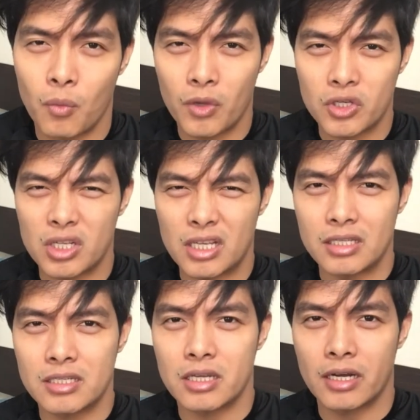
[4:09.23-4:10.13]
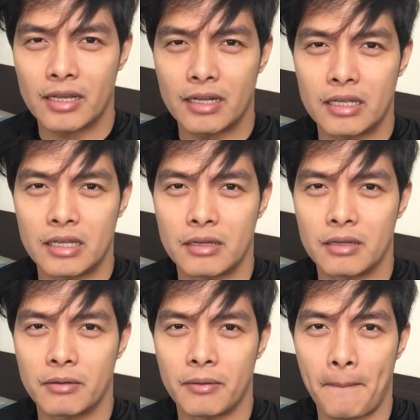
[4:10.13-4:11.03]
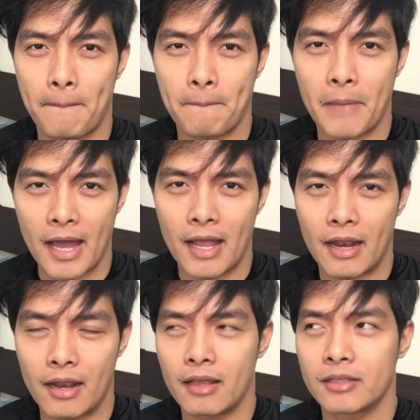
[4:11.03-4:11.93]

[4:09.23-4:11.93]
Which is really mahal.